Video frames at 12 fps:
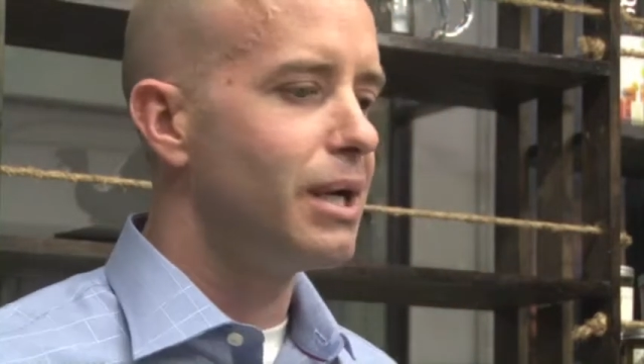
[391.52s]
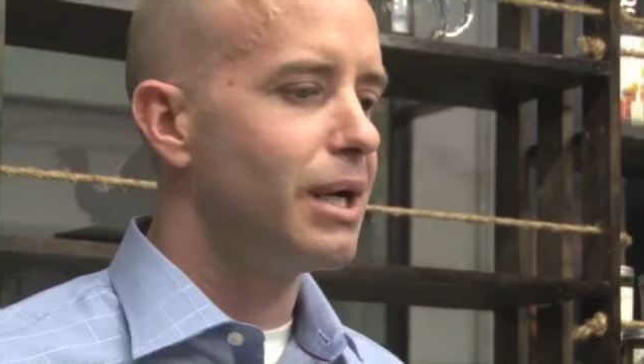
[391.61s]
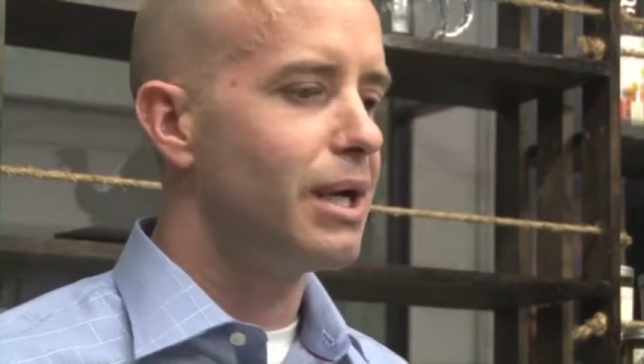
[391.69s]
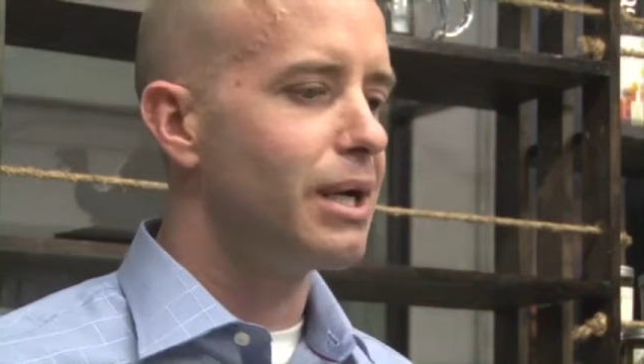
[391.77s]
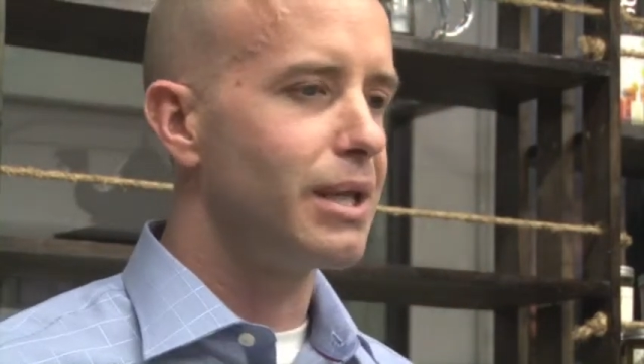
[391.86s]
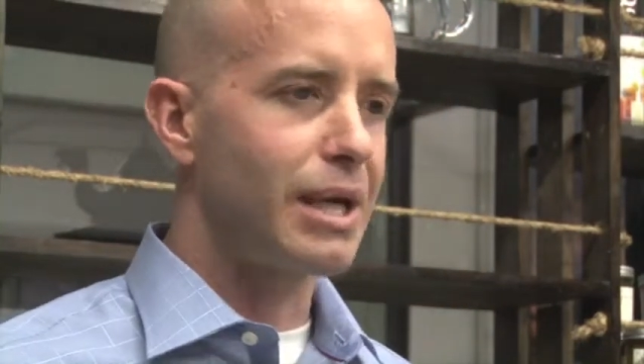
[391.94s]

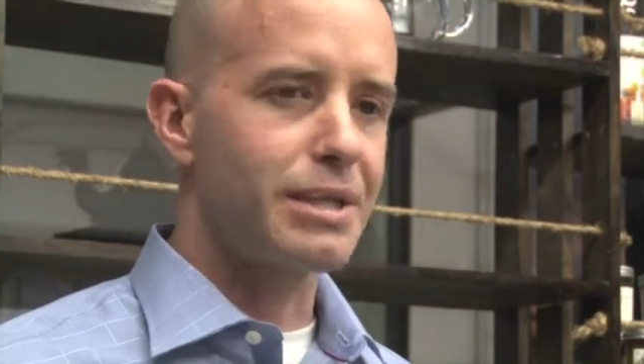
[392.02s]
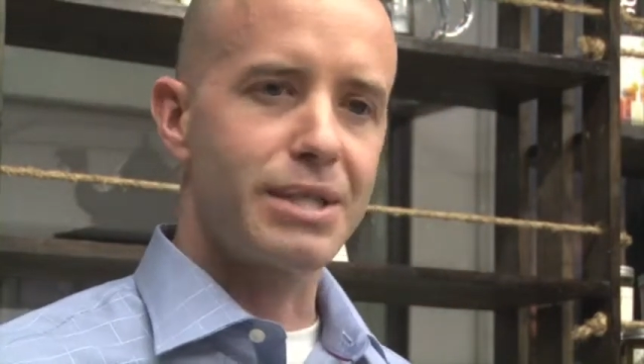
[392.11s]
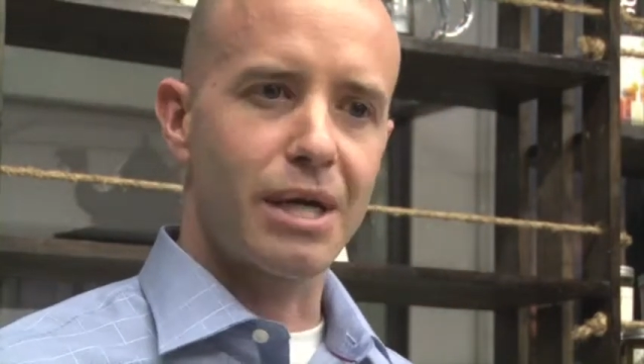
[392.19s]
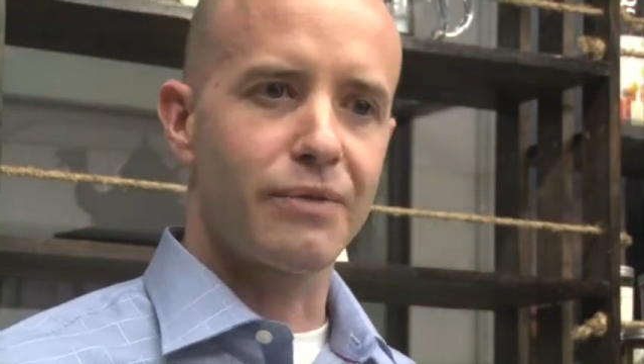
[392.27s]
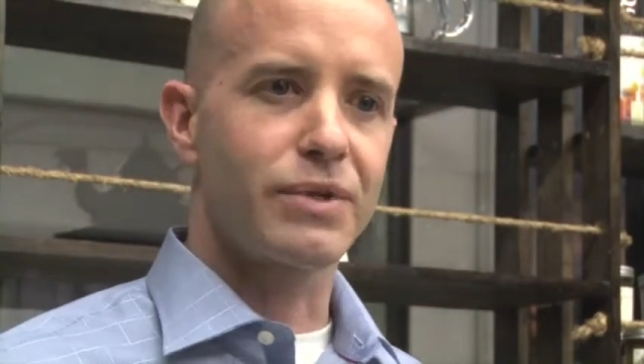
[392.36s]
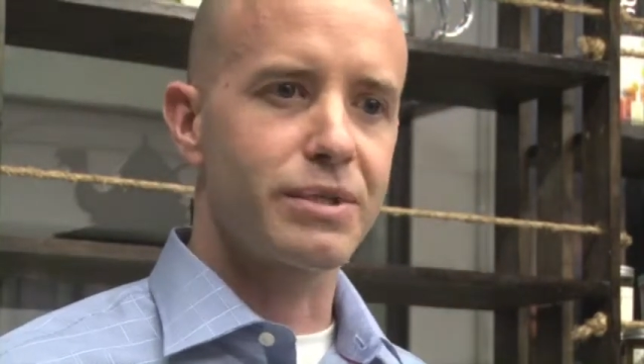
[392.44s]
And that's
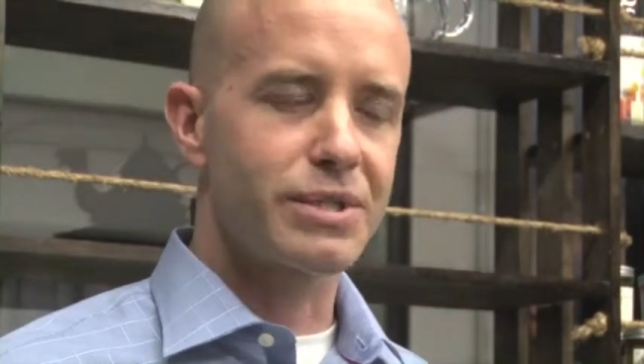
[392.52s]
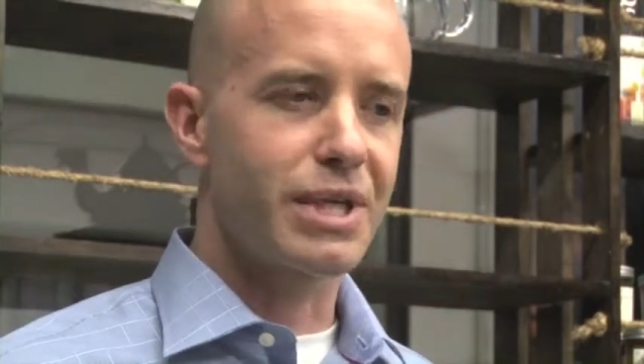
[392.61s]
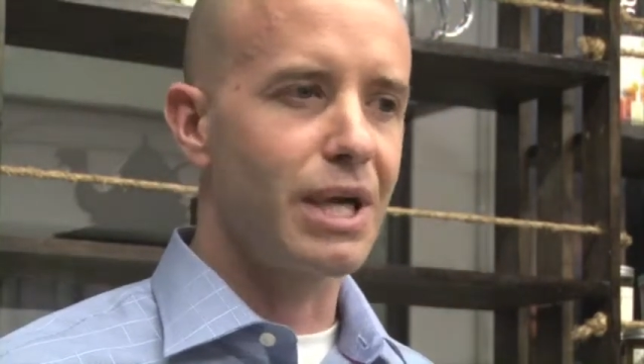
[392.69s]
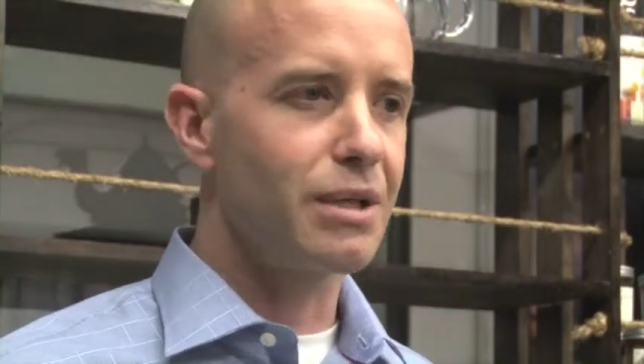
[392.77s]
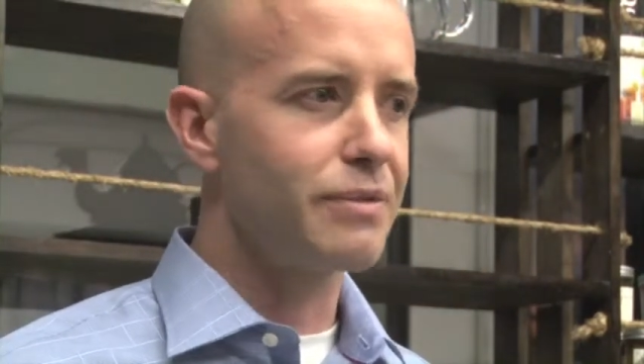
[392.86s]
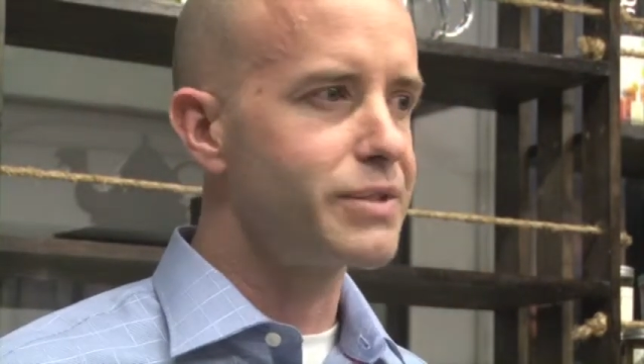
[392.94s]
out of a
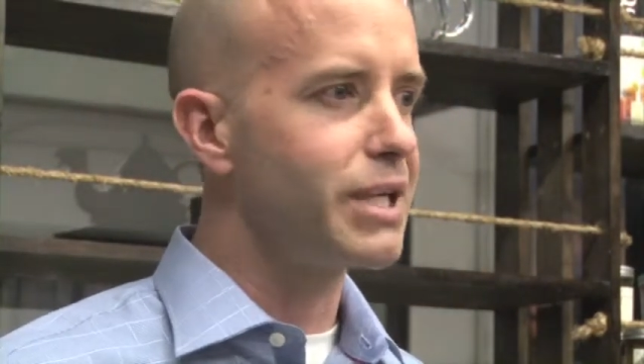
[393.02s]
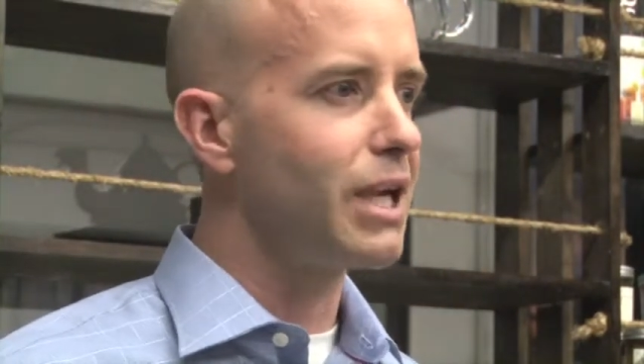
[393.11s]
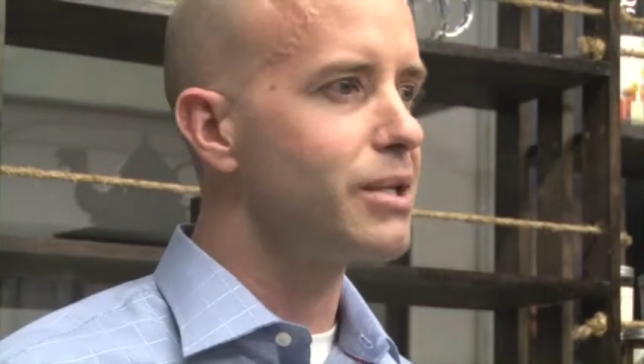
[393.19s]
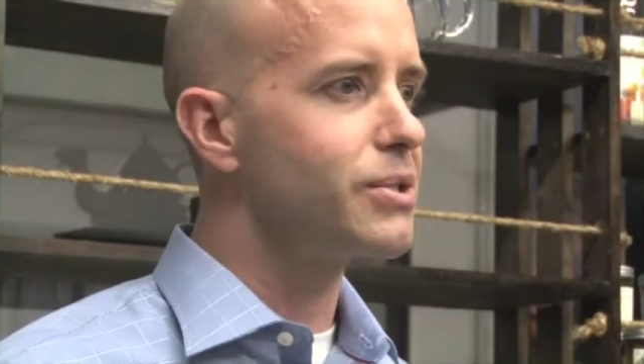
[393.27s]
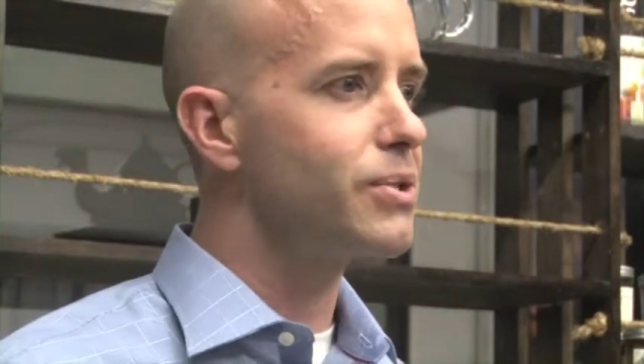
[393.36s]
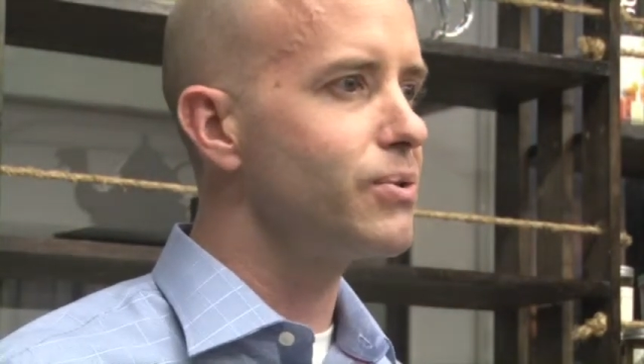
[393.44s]
scale of
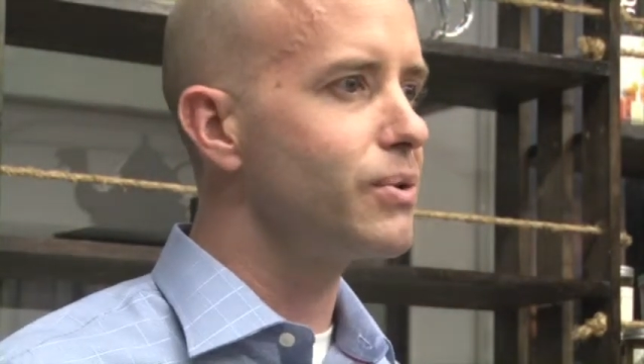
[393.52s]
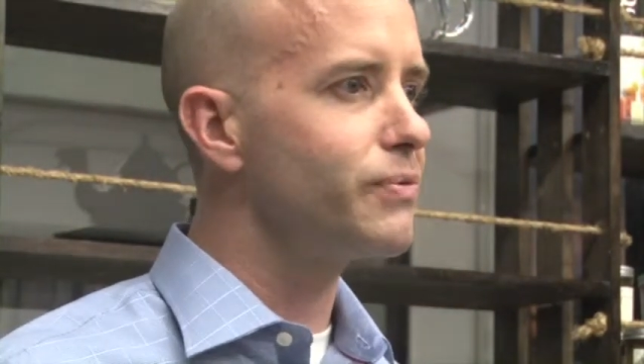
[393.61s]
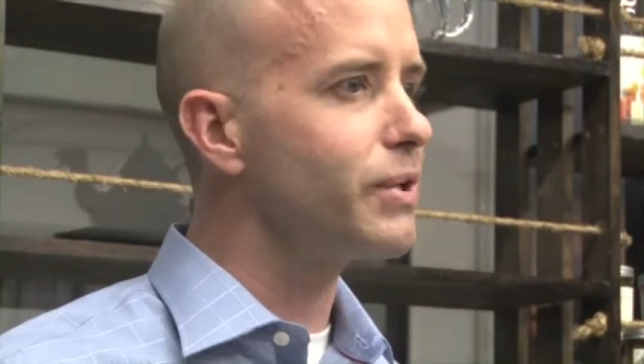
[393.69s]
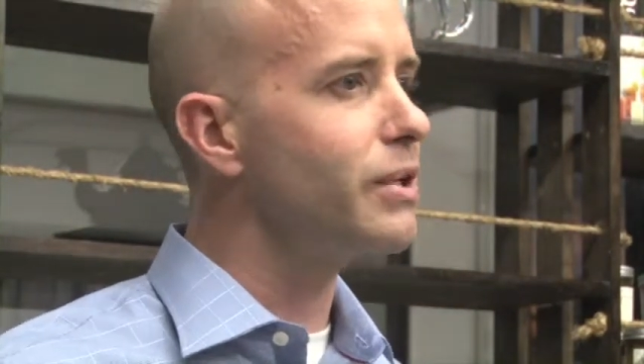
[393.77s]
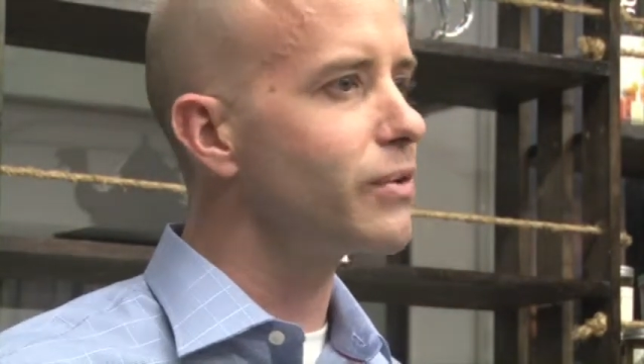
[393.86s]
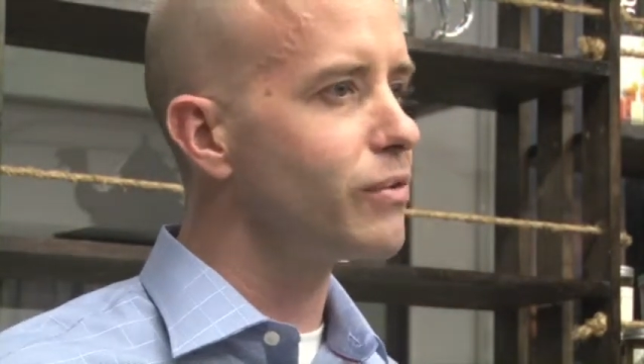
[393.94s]
10 to a
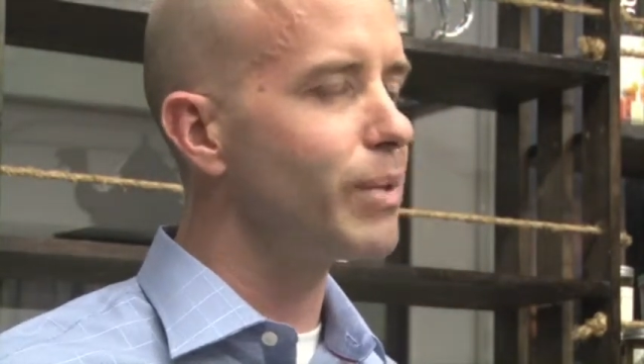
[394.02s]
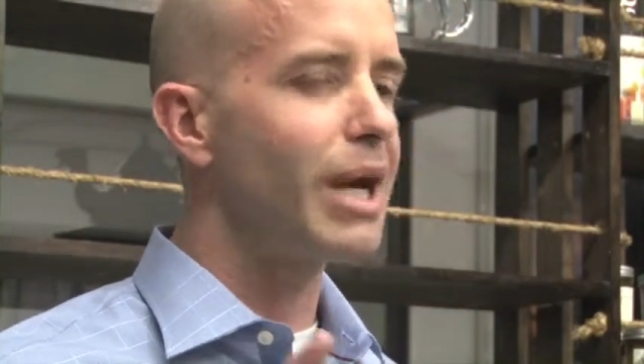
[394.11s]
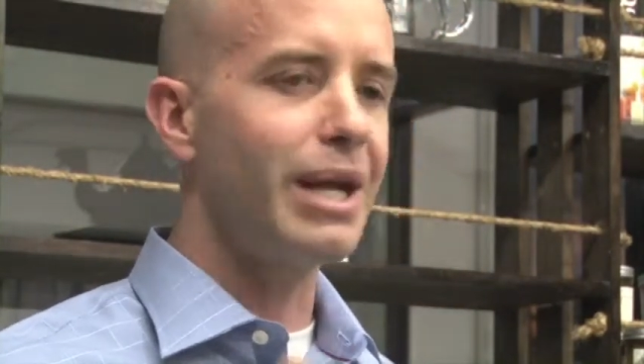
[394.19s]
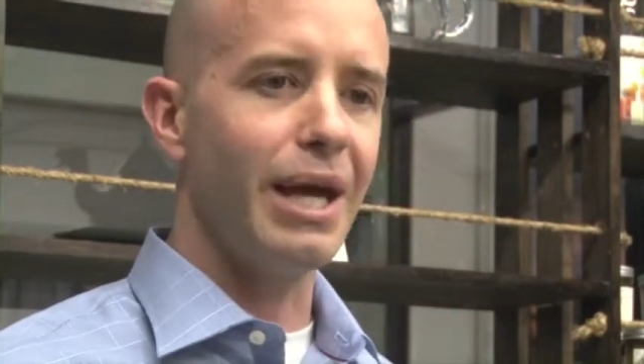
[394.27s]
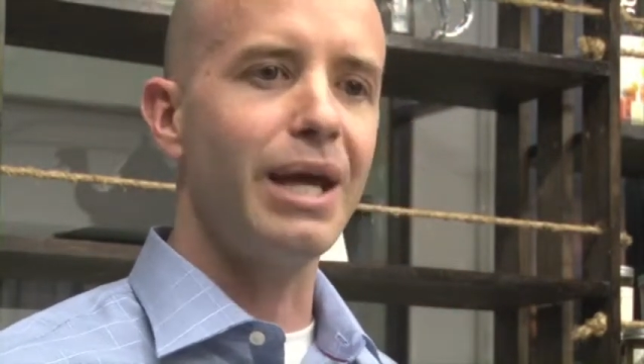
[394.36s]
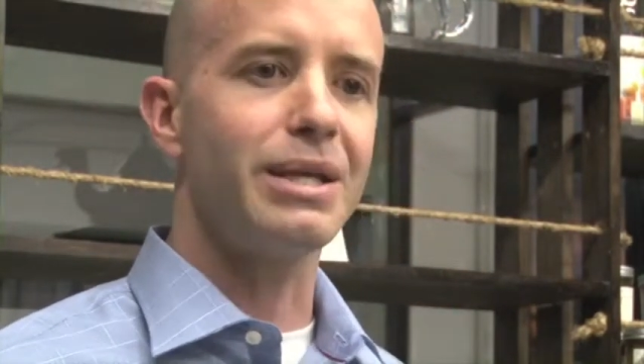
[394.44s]
feeling of
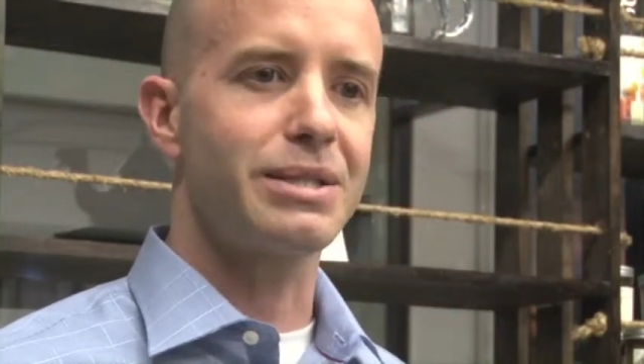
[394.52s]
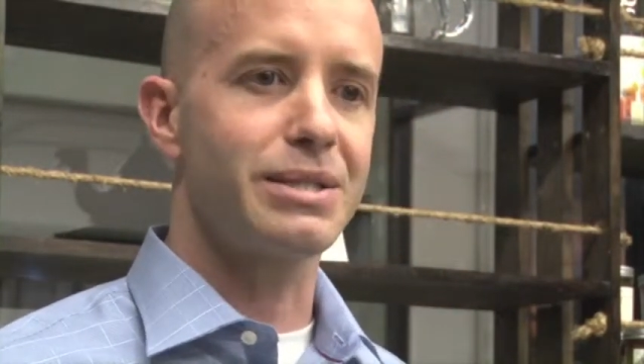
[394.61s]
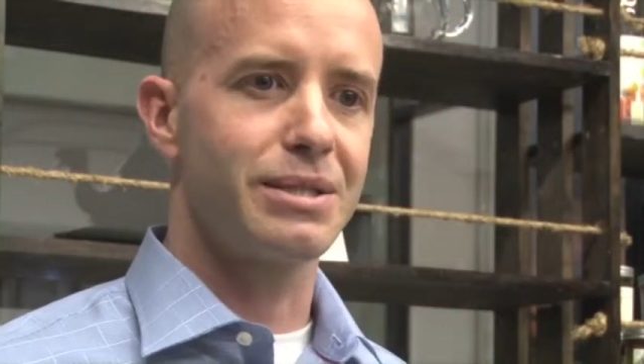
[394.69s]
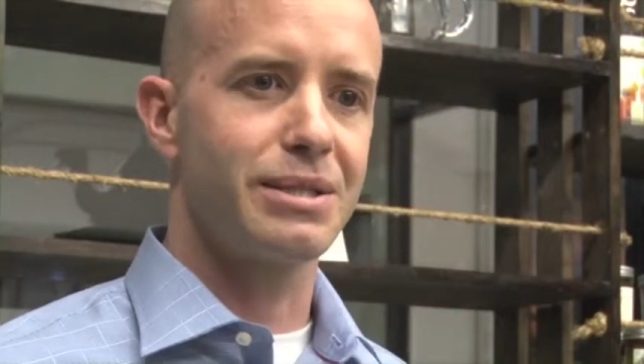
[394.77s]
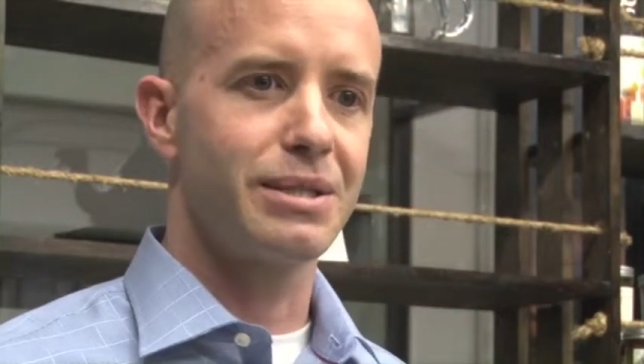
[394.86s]
about an 8.